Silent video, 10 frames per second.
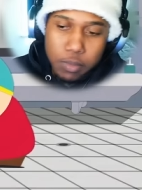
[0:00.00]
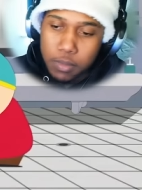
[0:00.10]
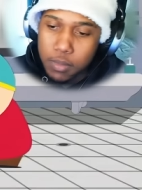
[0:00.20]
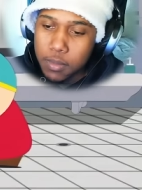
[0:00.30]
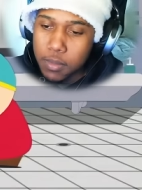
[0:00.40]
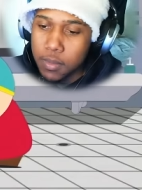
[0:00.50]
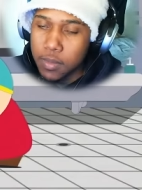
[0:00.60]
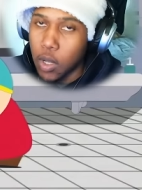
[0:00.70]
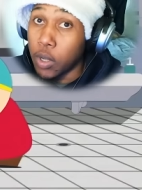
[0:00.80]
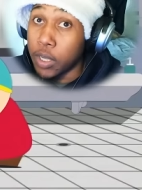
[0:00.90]
When I heard
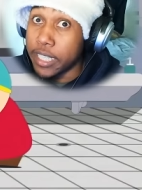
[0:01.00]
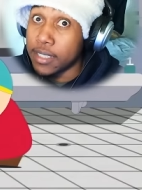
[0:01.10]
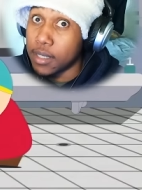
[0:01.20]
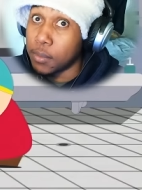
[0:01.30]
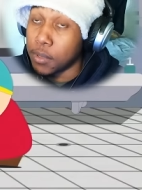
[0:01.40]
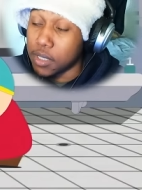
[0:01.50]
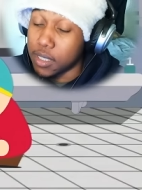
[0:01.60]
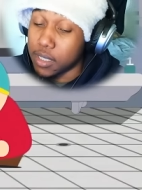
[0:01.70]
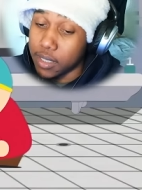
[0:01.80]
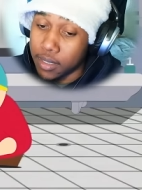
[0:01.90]
Whitney, oh, he's the pussy,
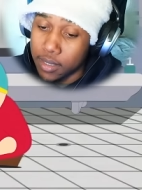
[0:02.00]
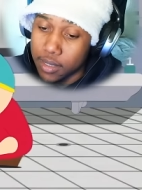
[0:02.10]
yeah.